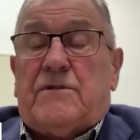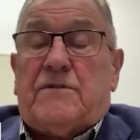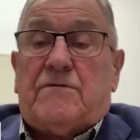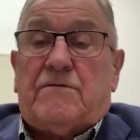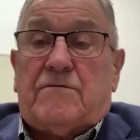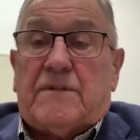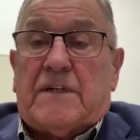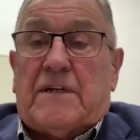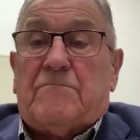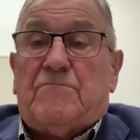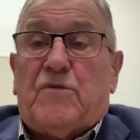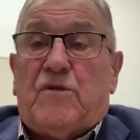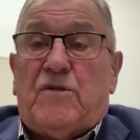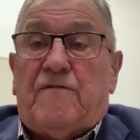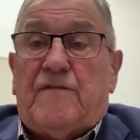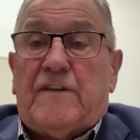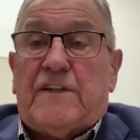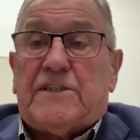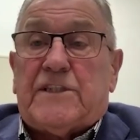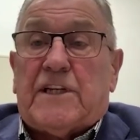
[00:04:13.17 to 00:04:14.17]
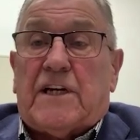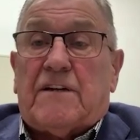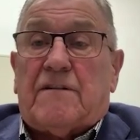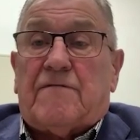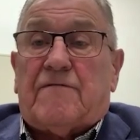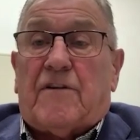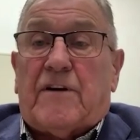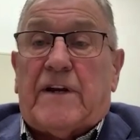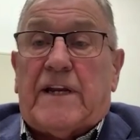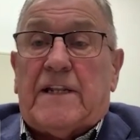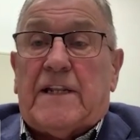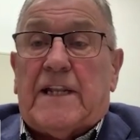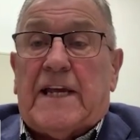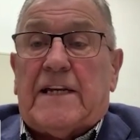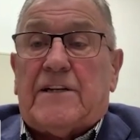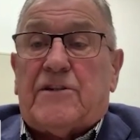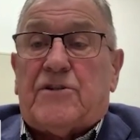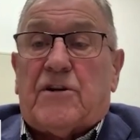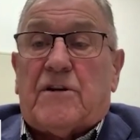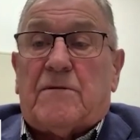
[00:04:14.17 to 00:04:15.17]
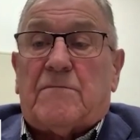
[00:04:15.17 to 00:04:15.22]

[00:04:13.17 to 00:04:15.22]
to uh, move this out of our inland